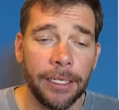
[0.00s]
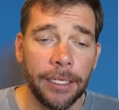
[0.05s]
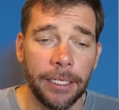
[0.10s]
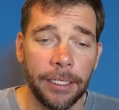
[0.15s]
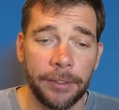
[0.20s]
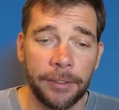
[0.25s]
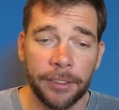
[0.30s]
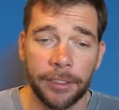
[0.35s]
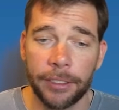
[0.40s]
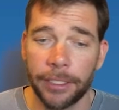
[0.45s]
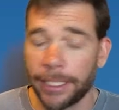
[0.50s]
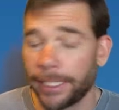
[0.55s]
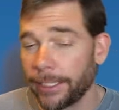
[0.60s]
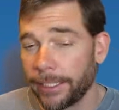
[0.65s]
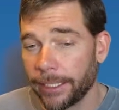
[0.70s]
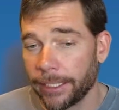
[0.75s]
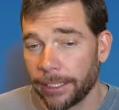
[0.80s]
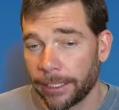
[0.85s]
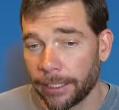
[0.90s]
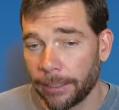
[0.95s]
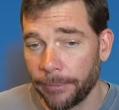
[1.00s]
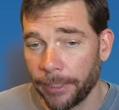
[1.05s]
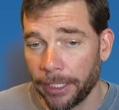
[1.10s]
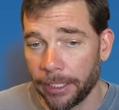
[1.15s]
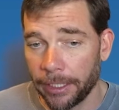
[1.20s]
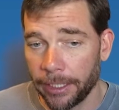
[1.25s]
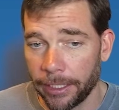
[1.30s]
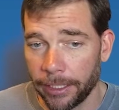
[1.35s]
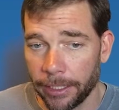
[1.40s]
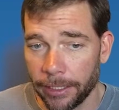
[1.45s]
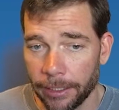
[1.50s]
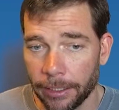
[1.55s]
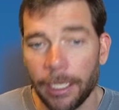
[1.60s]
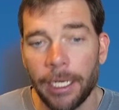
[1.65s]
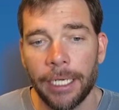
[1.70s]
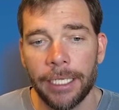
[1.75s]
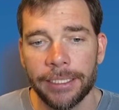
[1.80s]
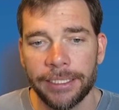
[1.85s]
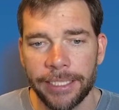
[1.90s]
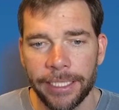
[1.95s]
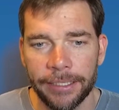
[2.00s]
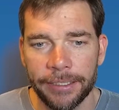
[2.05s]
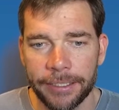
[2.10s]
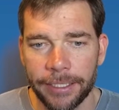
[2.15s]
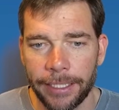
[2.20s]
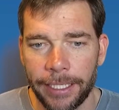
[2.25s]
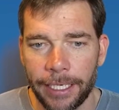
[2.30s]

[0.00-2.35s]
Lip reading: It's a good idea to come in here, test